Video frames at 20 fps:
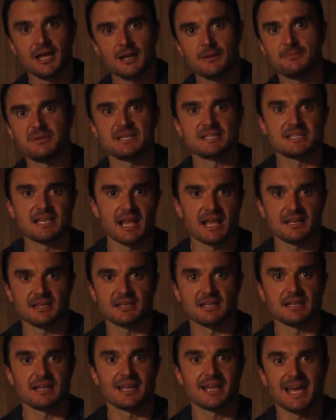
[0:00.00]
and be
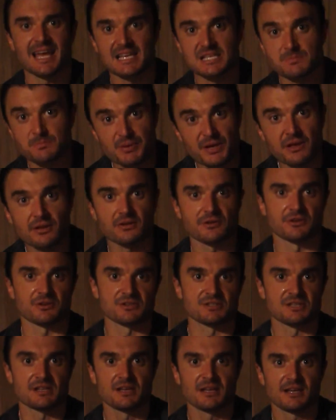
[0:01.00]
standing as
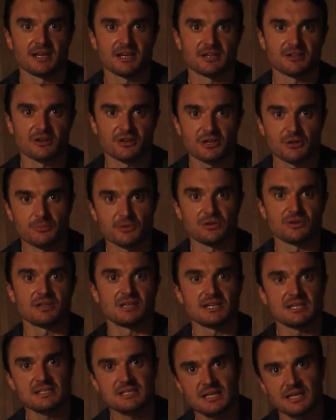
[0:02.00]
pillars in our
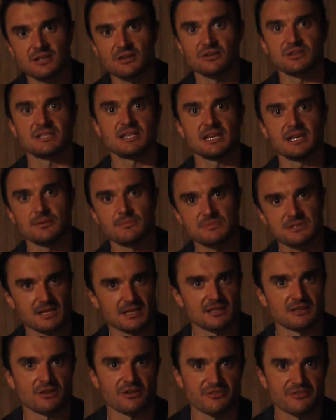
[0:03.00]
communities, in our teams,
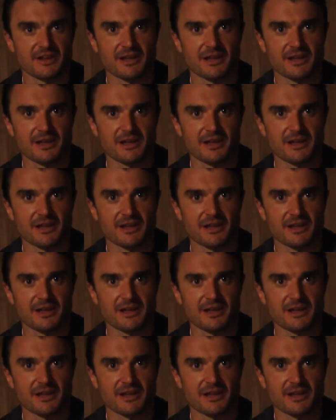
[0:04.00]
and in our